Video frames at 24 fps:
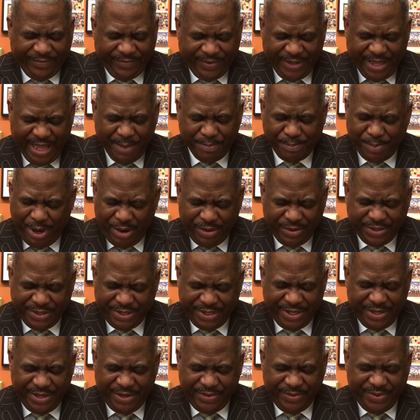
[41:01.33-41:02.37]
for that
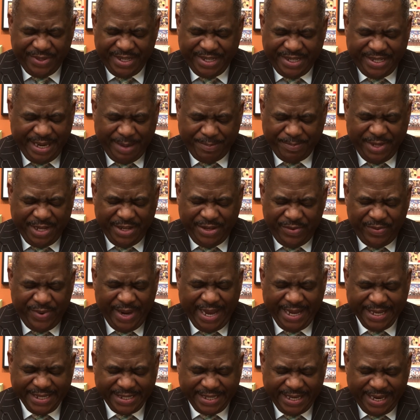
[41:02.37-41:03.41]
person who accepted you
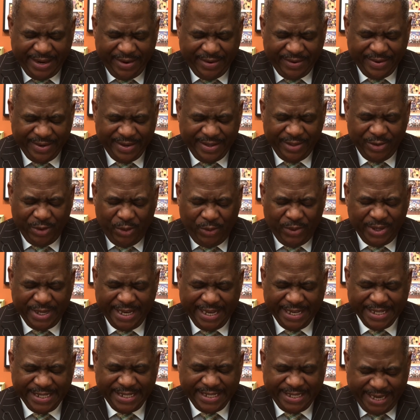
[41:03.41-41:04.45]
as their Lord
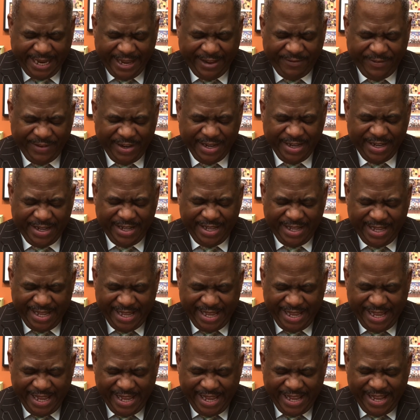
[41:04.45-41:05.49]
and Savior.
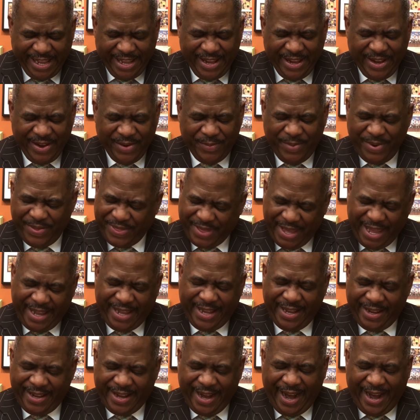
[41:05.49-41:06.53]
We thank
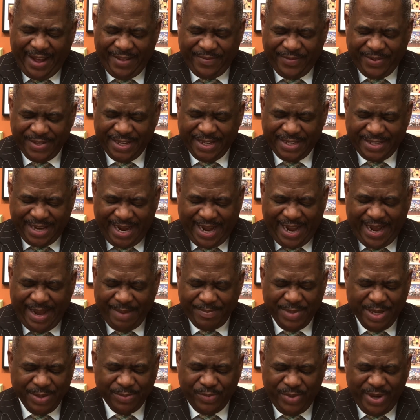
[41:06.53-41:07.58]
you, God, for the
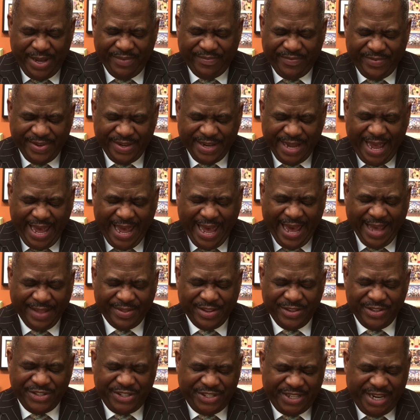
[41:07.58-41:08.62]
time that we've had
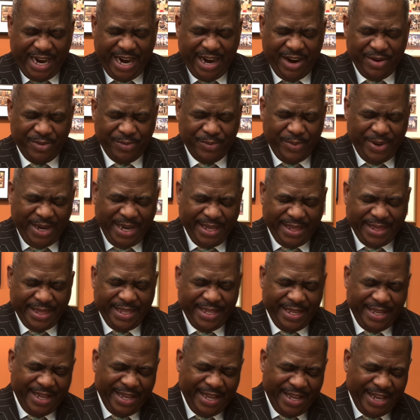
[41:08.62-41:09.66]
to share with
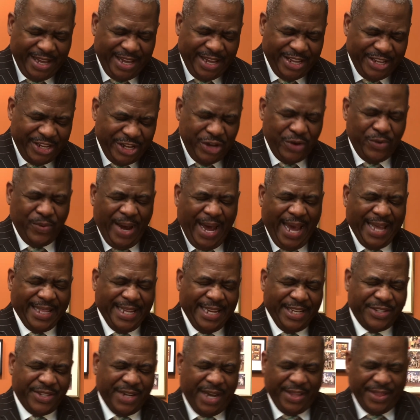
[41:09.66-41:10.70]
you and
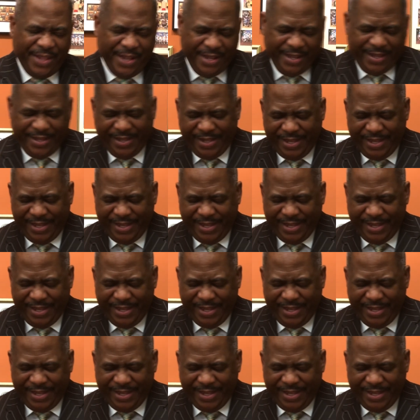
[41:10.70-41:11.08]
each other.